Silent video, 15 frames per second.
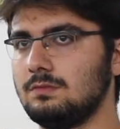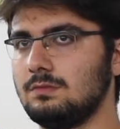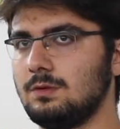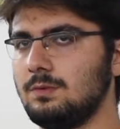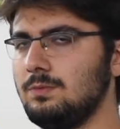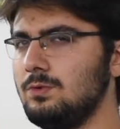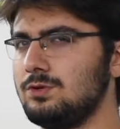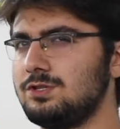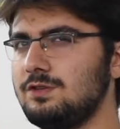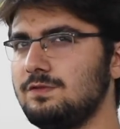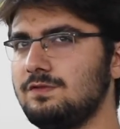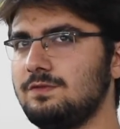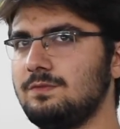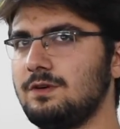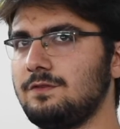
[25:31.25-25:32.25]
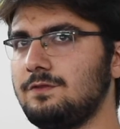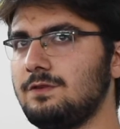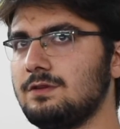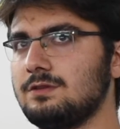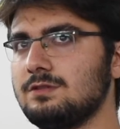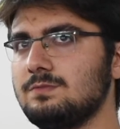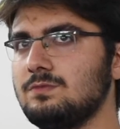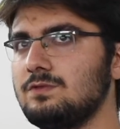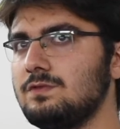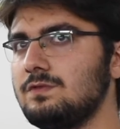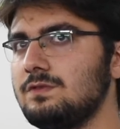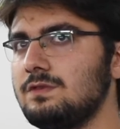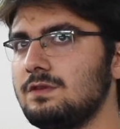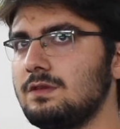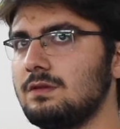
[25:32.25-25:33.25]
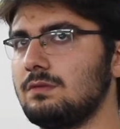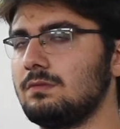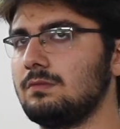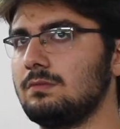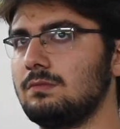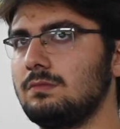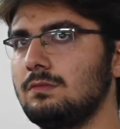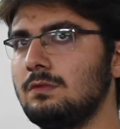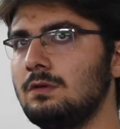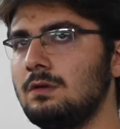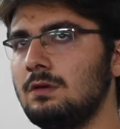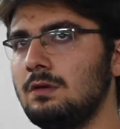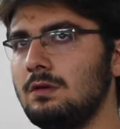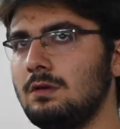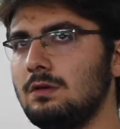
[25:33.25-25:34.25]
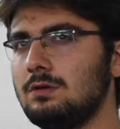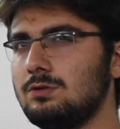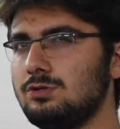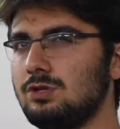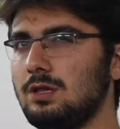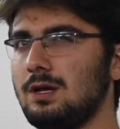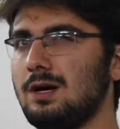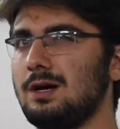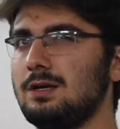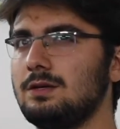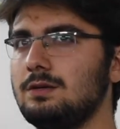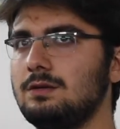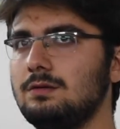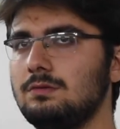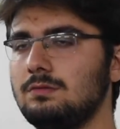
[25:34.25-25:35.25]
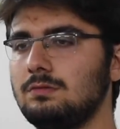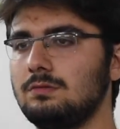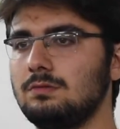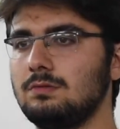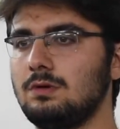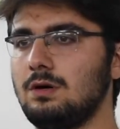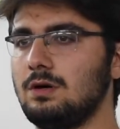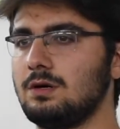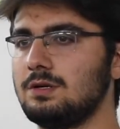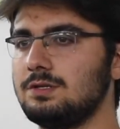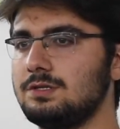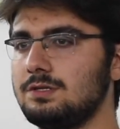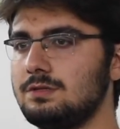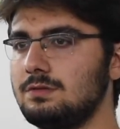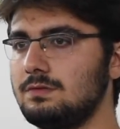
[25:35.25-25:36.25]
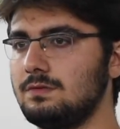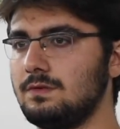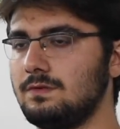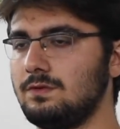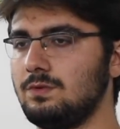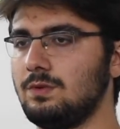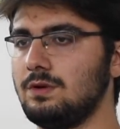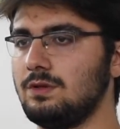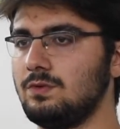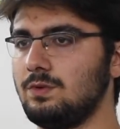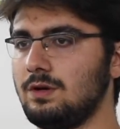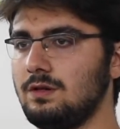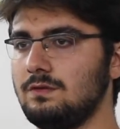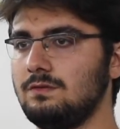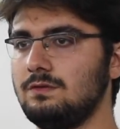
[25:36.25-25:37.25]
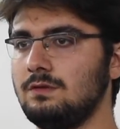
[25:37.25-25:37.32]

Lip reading: I mean, most of my friends moved in July, August of 2012.